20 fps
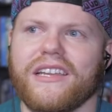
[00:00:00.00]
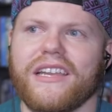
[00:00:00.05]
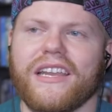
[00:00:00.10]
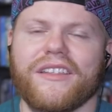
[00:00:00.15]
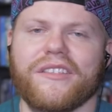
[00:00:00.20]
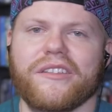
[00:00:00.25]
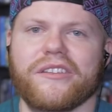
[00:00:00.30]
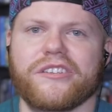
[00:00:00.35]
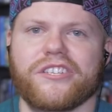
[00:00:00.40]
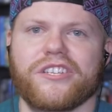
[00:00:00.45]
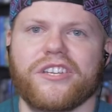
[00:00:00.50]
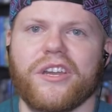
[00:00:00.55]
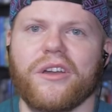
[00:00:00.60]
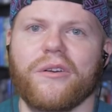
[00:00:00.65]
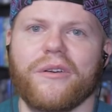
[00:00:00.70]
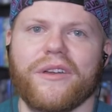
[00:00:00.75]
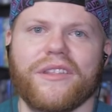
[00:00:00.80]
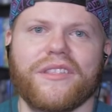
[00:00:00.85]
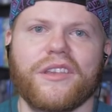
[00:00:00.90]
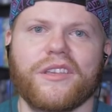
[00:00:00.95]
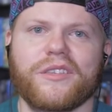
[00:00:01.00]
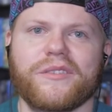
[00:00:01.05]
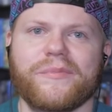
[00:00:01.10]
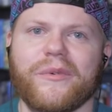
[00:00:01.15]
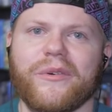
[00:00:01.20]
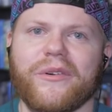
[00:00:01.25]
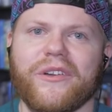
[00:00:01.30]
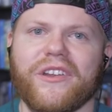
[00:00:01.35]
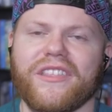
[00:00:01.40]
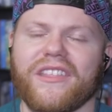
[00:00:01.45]
in the show at this
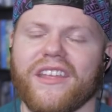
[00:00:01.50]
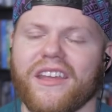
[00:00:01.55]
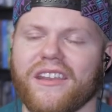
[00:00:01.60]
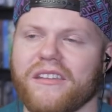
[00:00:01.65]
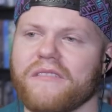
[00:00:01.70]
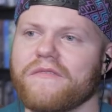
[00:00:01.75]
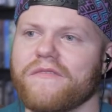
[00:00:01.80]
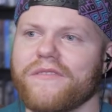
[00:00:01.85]
point that I